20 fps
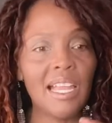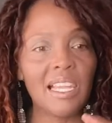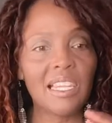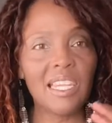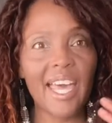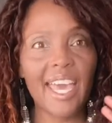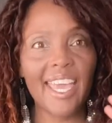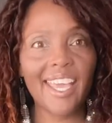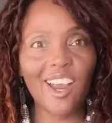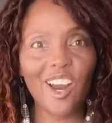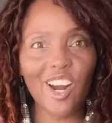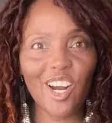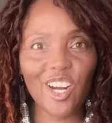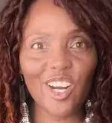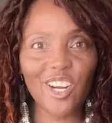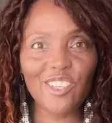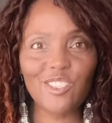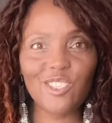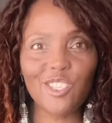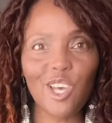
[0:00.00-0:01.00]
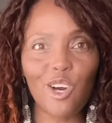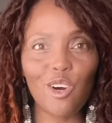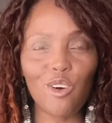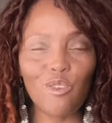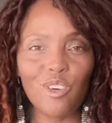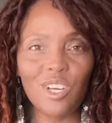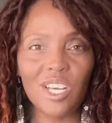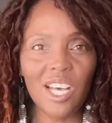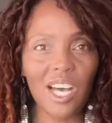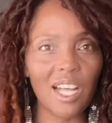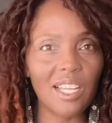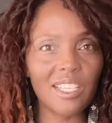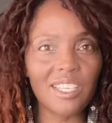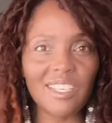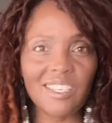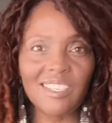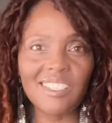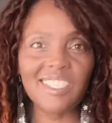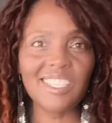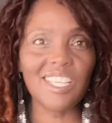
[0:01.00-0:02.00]
like earth tone
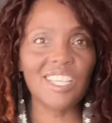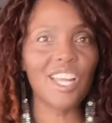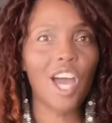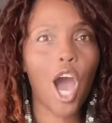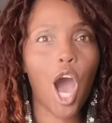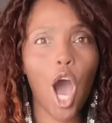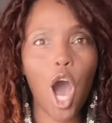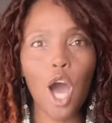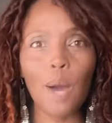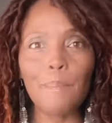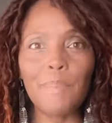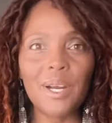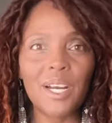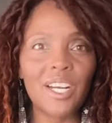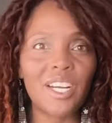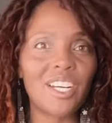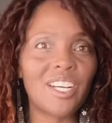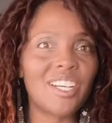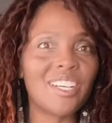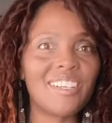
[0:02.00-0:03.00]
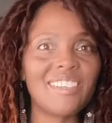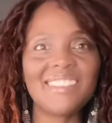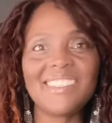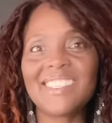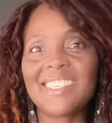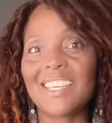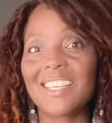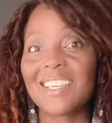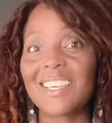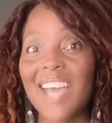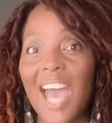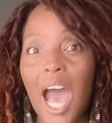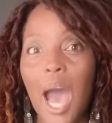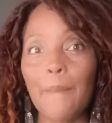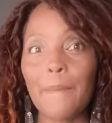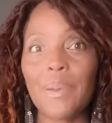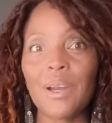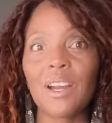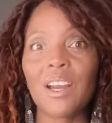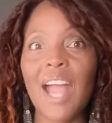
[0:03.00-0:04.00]
colors and auburns and
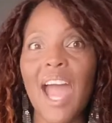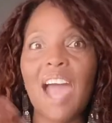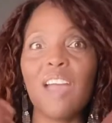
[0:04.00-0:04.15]
copper.